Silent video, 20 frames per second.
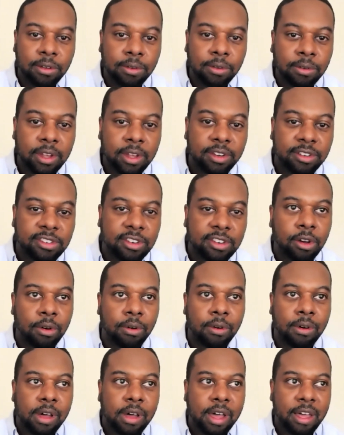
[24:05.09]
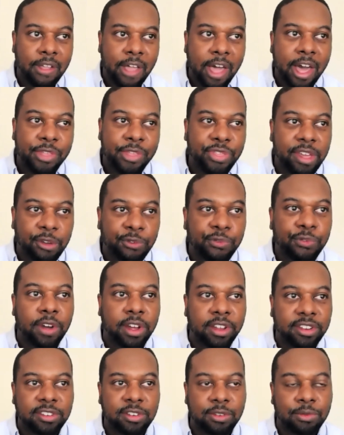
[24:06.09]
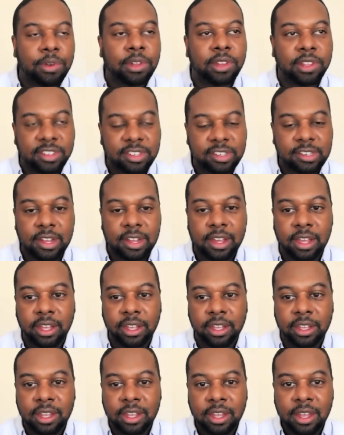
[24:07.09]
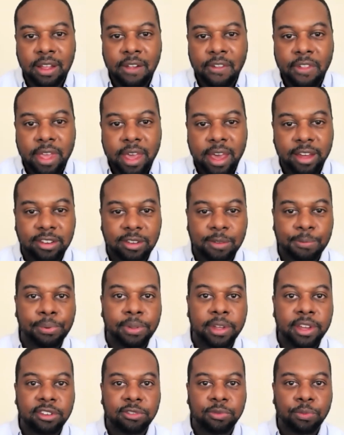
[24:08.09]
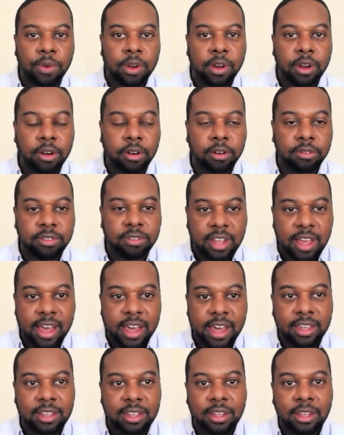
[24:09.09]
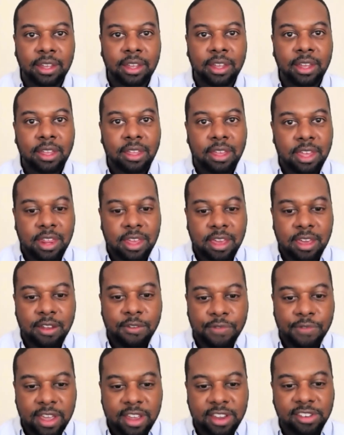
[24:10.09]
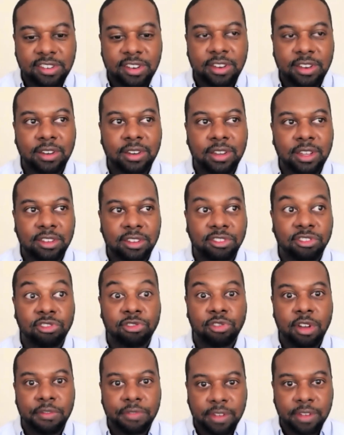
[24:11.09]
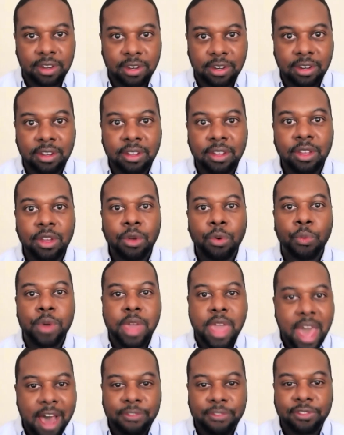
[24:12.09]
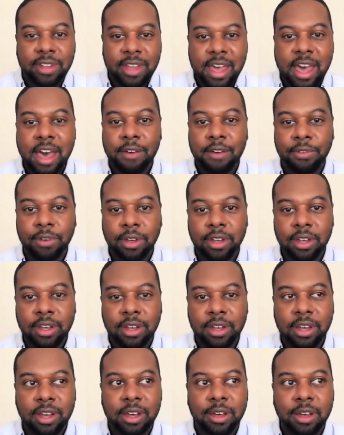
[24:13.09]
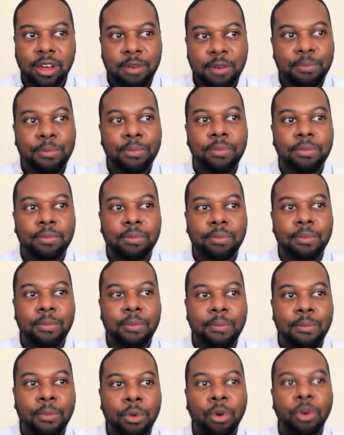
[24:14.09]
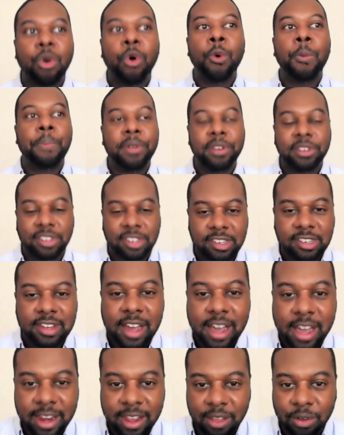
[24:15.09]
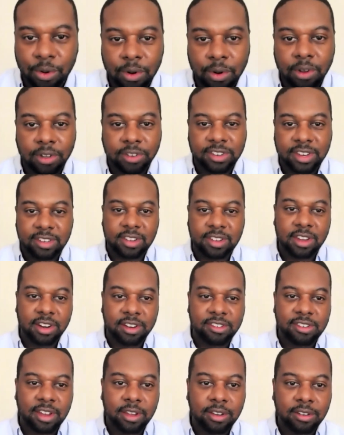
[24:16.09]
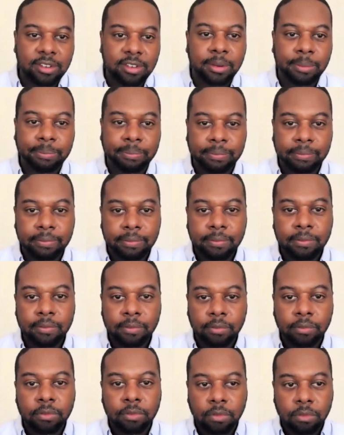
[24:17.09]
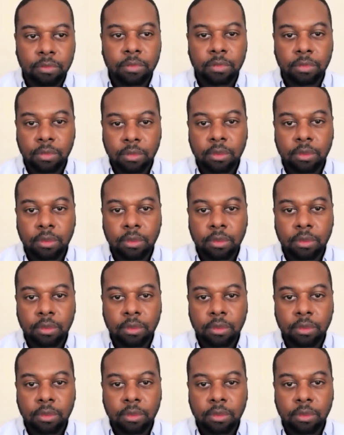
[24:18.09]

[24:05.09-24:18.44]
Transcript: And so I think for us to really stay as a place where tech and innovation is driven, we have to have a more open society or else that's going to change.